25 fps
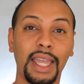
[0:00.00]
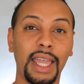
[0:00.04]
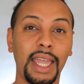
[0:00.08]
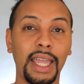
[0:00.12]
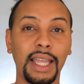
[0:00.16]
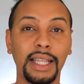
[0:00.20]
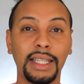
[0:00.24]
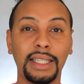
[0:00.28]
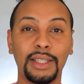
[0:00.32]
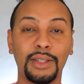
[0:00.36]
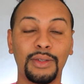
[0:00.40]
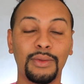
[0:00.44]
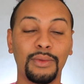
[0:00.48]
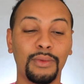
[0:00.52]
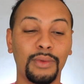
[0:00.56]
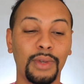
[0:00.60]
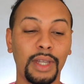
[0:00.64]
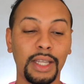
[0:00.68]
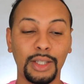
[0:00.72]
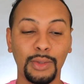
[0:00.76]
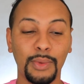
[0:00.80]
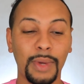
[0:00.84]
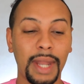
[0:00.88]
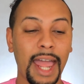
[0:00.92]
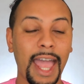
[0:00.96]
it's
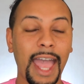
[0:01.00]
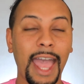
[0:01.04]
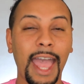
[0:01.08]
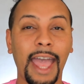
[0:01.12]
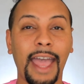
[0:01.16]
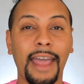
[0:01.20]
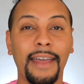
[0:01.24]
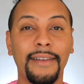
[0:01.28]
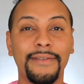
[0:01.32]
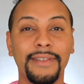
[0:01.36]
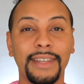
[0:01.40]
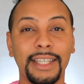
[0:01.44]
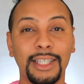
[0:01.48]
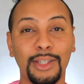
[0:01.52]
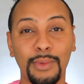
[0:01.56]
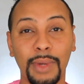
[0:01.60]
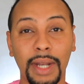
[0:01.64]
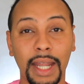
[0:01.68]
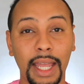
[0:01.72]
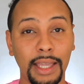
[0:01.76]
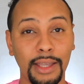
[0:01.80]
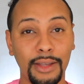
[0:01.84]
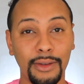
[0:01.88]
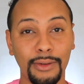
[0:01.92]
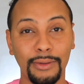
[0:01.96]
what I have. It's
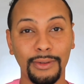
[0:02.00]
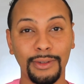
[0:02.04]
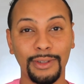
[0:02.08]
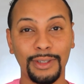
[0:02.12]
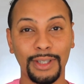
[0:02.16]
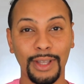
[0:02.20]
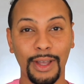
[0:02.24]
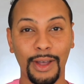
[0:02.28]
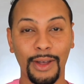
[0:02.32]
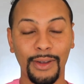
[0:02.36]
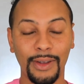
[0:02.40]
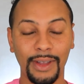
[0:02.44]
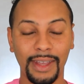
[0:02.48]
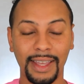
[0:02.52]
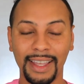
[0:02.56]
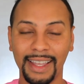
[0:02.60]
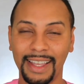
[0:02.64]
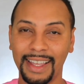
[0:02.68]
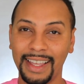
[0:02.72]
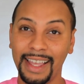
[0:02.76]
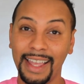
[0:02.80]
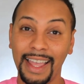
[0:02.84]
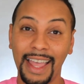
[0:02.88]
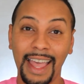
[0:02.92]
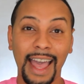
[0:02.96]
what I use. So
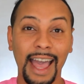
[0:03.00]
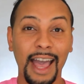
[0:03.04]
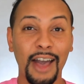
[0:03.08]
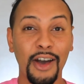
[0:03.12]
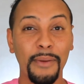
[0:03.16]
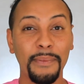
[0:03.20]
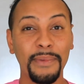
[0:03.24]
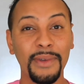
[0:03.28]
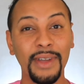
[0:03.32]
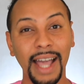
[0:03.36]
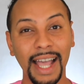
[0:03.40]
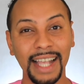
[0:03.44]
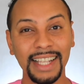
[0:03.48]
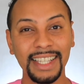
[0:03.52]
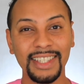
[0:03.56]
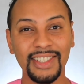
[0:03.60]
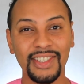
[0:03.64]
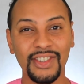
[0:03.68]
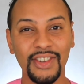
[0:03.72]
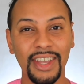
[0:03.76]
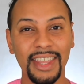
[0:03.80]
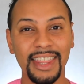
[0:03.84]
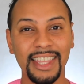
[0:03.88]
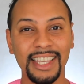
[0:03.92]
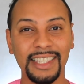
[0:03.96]
I hope you guys
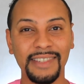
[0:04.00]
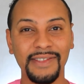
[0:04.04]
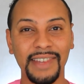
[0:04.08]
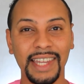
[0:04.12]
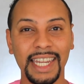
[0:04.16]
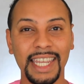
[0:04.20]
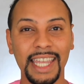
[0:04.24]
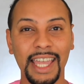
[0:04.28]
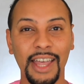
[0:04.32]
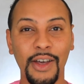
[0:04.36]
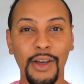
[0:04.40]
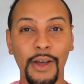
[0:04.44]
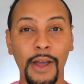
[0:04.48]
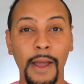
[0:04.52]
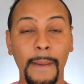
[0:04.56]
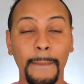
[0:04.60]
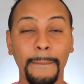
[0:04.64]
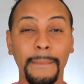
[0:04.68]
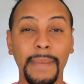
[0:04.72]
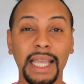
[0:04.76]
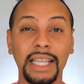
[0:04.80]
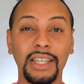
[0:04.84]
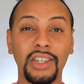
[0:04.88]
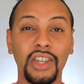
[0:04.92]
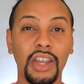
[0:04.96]
enjoyed this video.
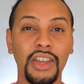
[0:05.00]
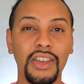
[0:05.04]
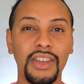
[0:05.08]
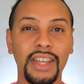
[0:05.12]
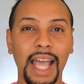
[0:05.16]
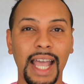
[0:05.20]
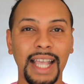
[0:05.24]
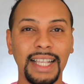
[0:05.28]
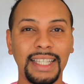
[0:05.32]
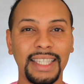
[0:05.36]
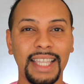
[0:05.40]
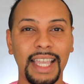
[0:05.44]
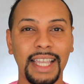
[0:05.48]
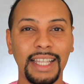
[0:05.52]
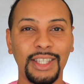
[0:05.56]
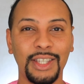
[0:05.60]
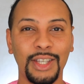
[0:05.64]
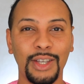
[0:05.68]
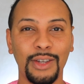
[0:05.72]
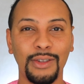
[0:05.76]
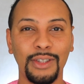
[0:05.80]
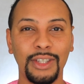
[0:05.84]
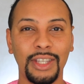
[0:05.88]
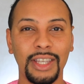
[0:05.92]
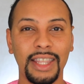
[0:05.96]
Make sure you guys stay
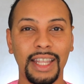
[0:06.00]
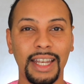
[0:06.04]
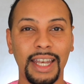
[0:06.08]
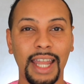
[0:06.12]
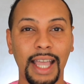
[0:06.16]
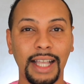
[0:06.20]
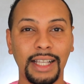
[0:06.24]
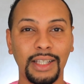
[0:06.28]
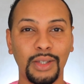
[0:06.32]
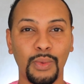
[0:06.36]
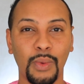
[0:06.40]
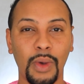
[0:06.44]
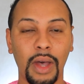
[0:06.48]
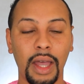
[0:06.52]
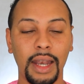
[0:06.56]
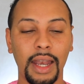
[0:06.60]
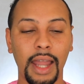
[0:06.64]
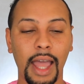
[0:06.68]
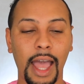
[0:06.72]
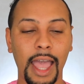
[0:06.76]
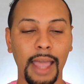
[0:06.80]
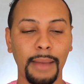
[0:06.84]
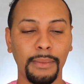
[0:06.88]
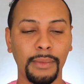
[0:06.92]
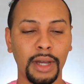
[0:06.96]
tuned to the next one.
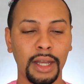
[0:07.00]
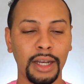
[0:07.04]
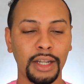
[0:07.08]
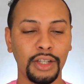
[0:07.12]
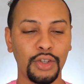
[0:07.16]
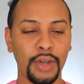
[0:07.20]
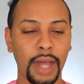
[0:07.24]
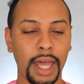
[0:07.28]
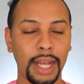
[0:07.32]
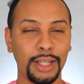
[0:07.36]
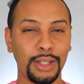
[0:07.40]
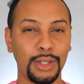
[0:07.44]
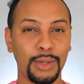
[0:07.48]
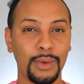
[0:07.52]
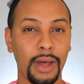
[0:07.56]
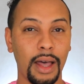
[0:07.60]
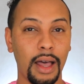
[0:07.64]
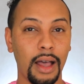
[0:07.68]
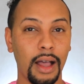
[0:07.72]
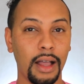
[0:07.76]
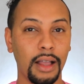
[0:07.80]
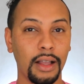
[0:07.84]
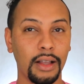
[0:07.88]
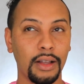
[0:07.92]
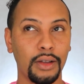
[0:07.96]
I am gonna try to do
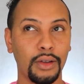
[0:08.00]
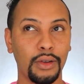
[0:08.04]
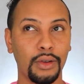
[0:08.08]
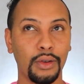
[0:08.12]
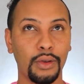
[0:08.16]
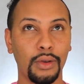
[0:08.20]
a